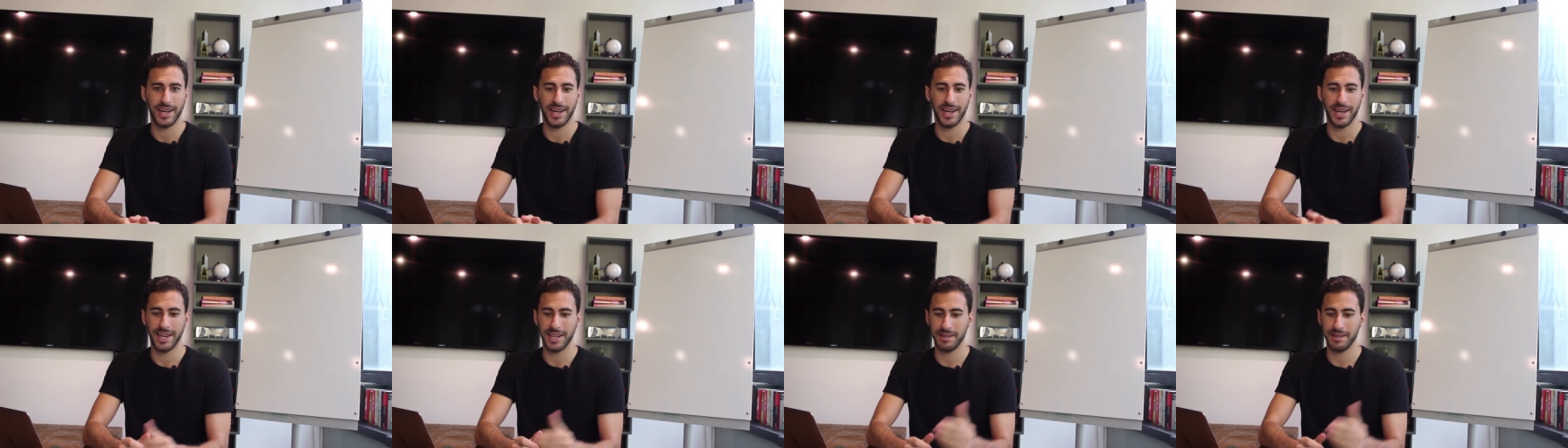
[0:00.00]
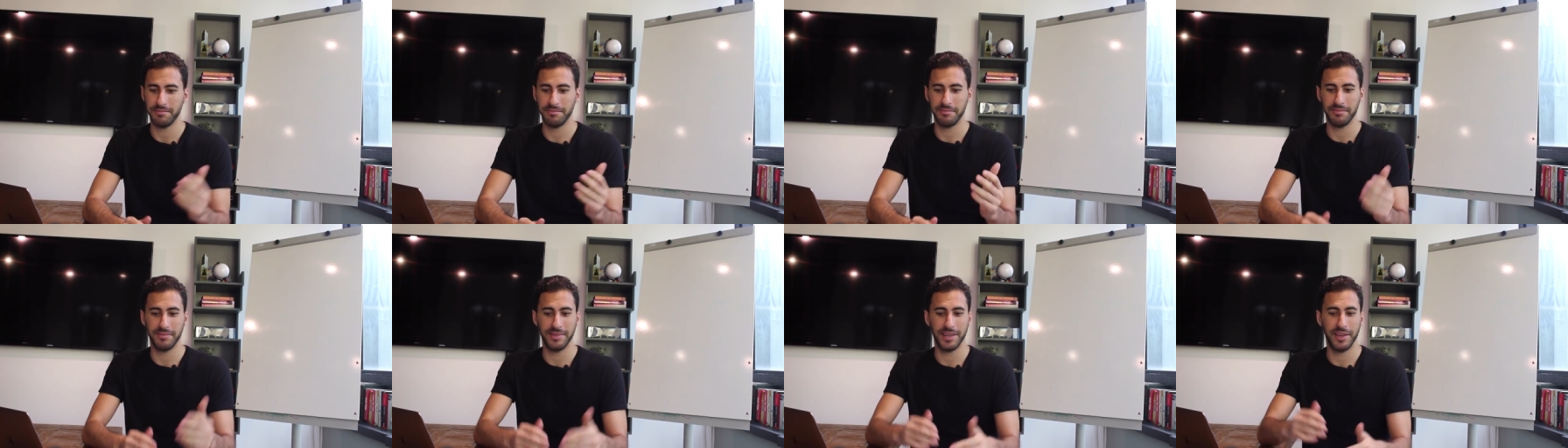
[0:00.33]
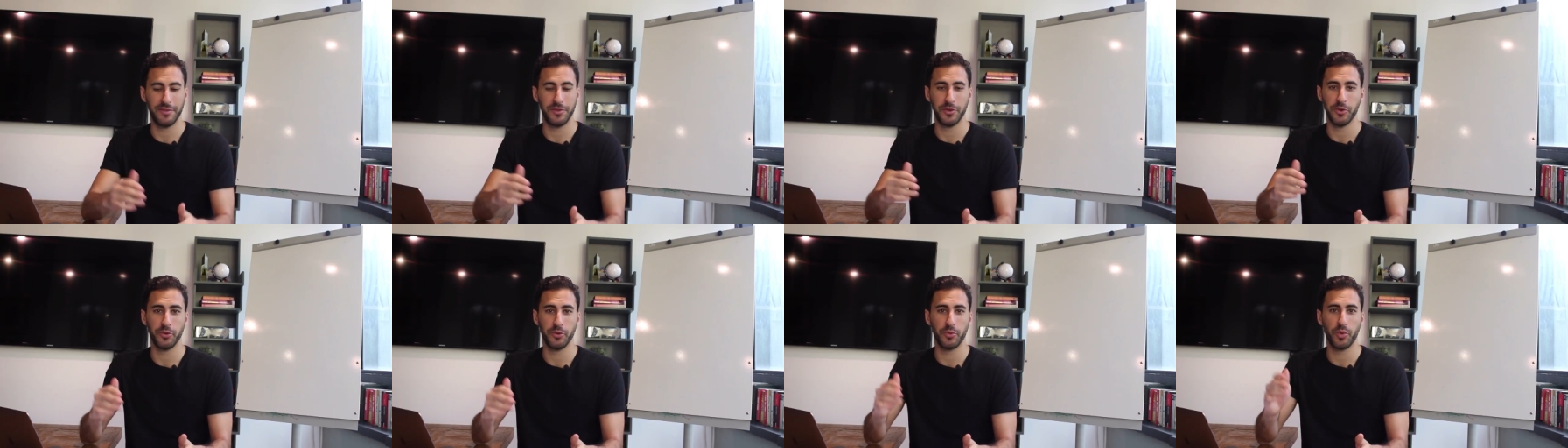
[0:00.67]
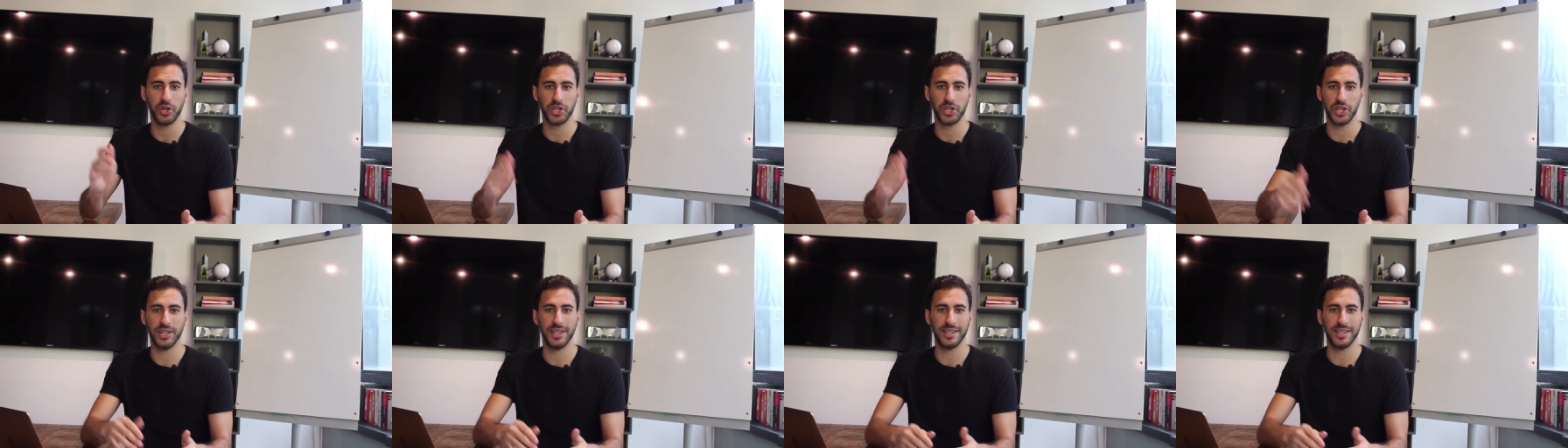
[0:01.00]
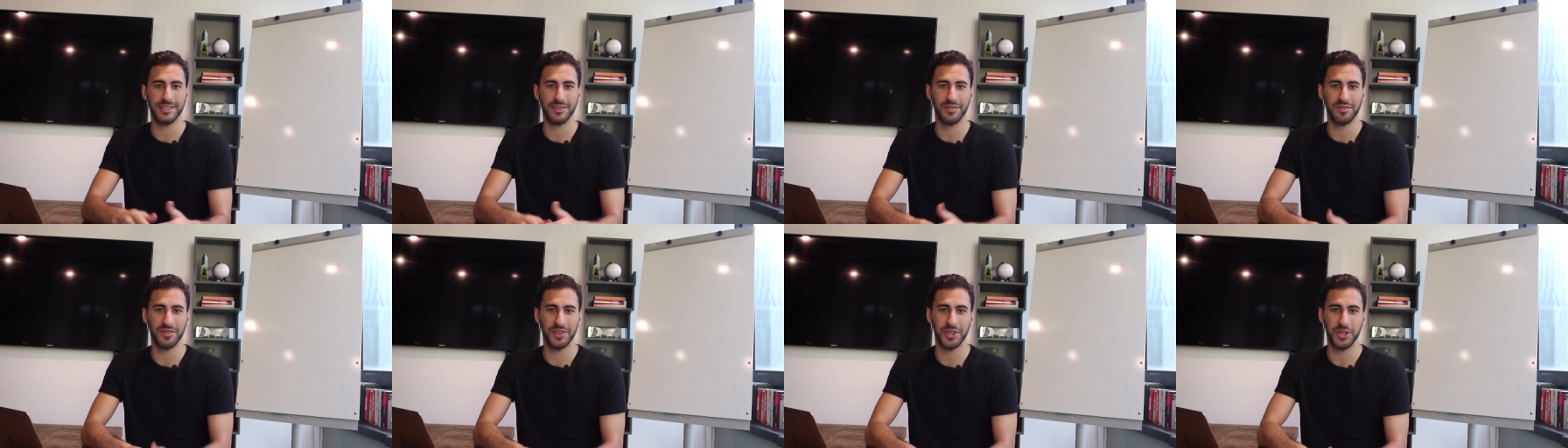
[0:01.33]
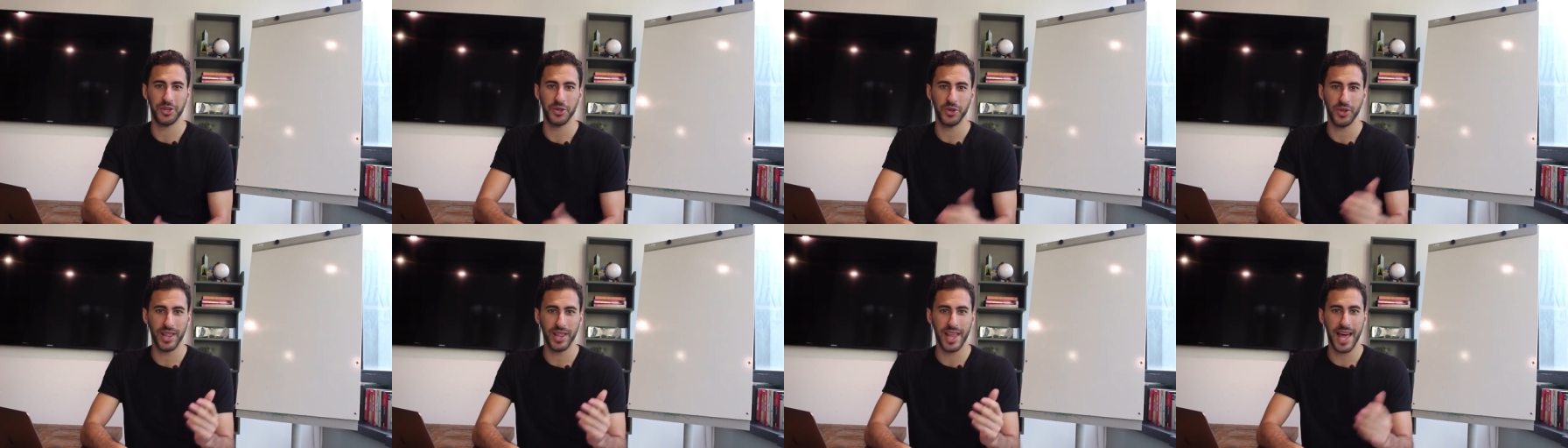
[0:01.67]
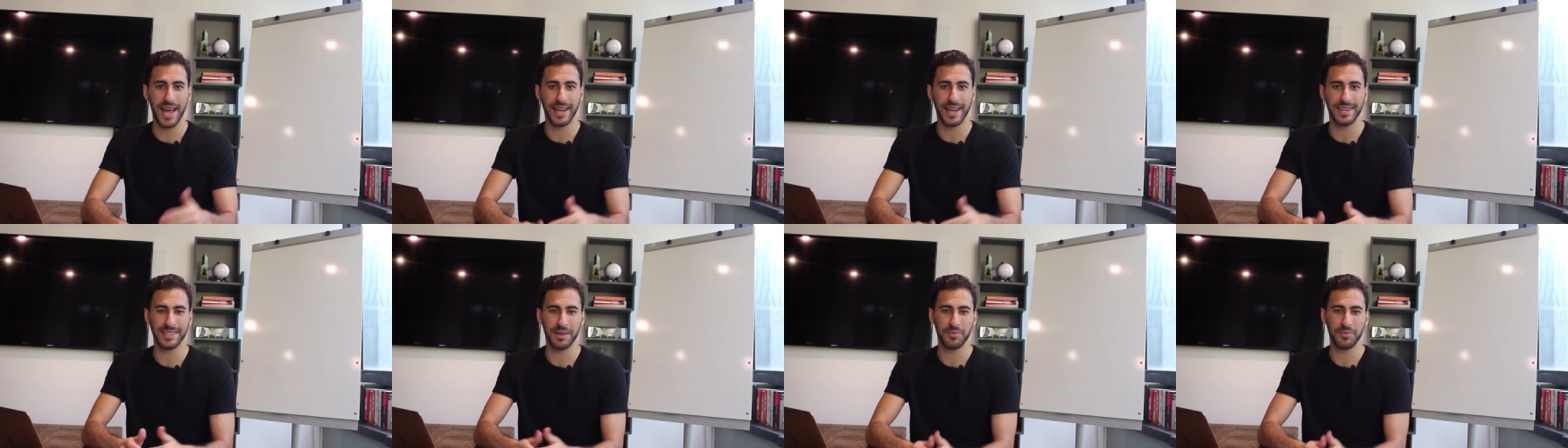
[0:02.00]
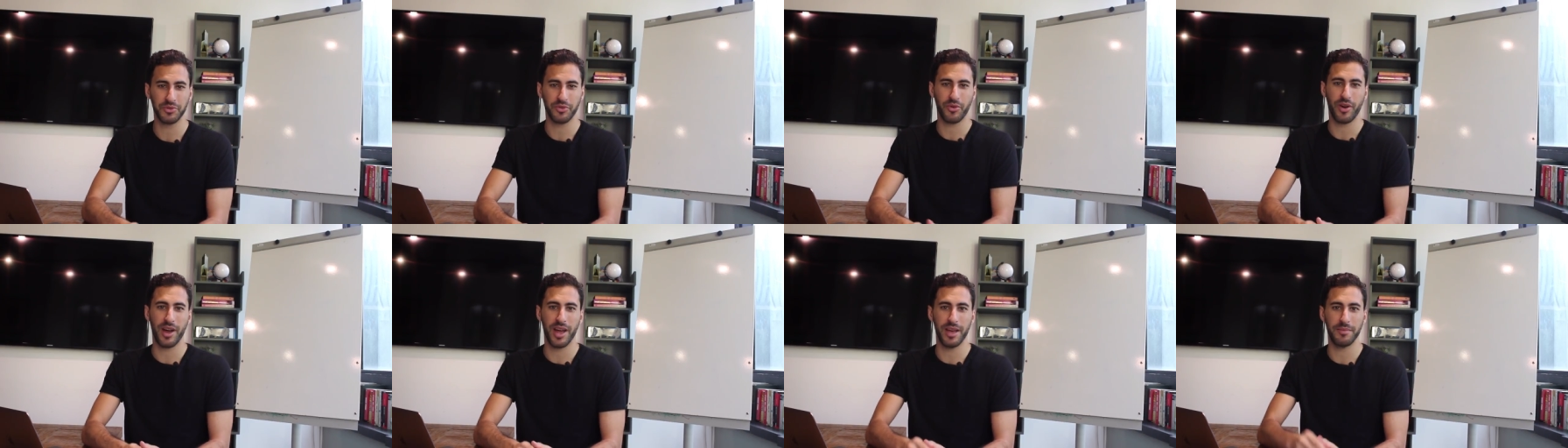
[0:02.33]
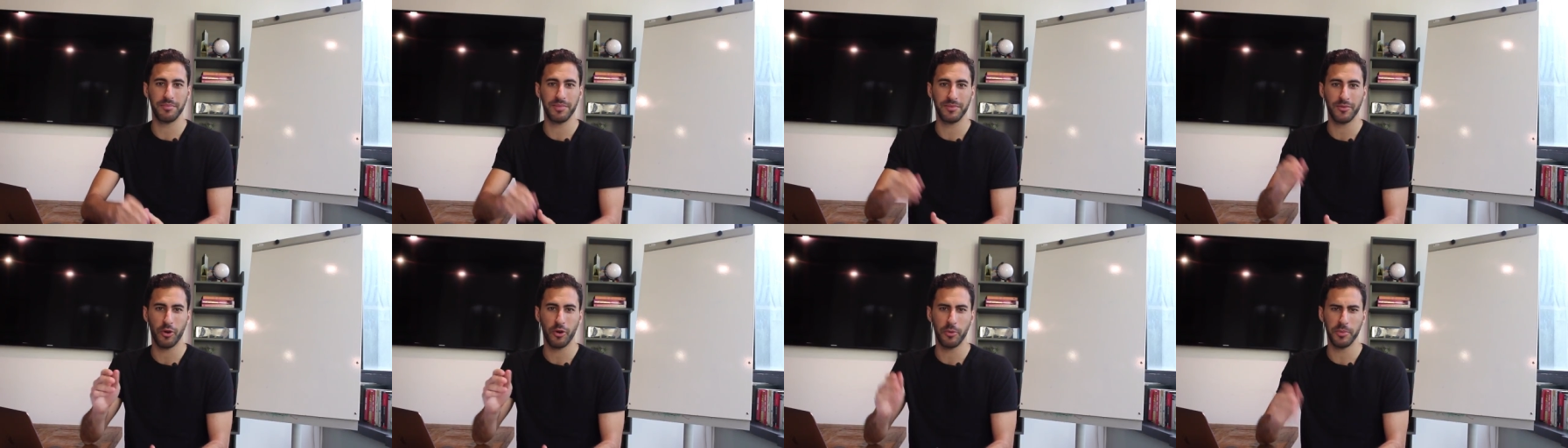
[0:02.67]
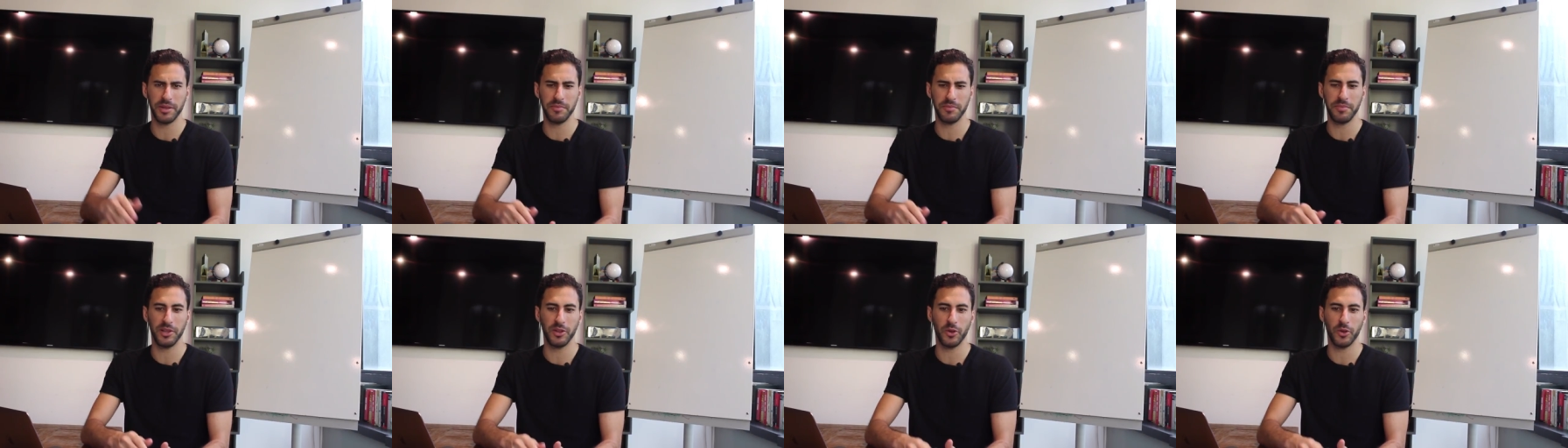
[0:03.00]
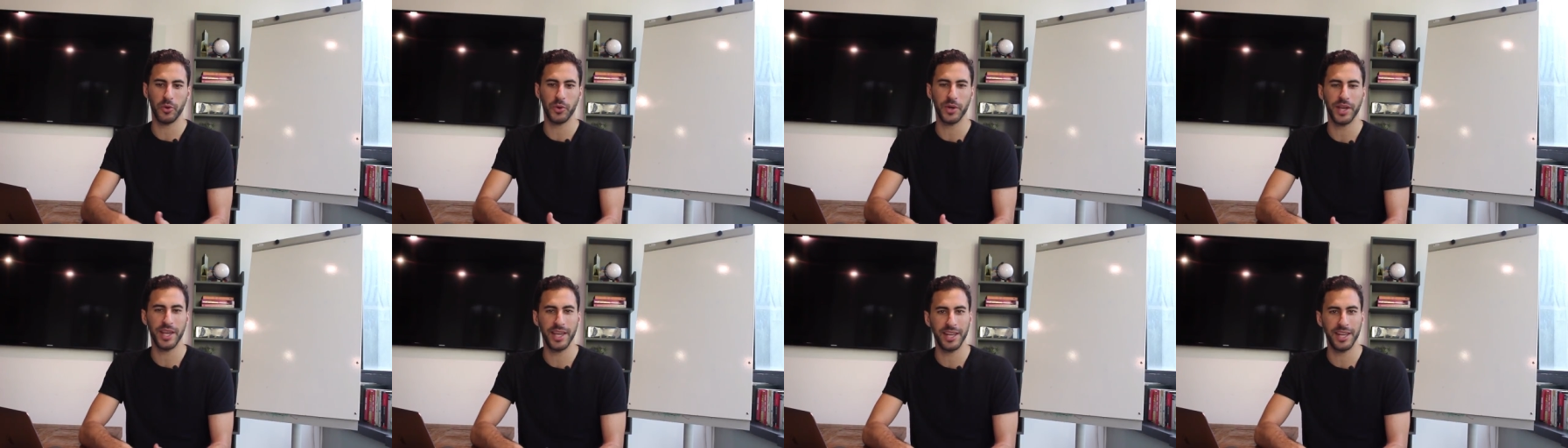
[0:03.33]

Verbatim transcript: Um, if you're watching this on video, like, subscribe, comment below.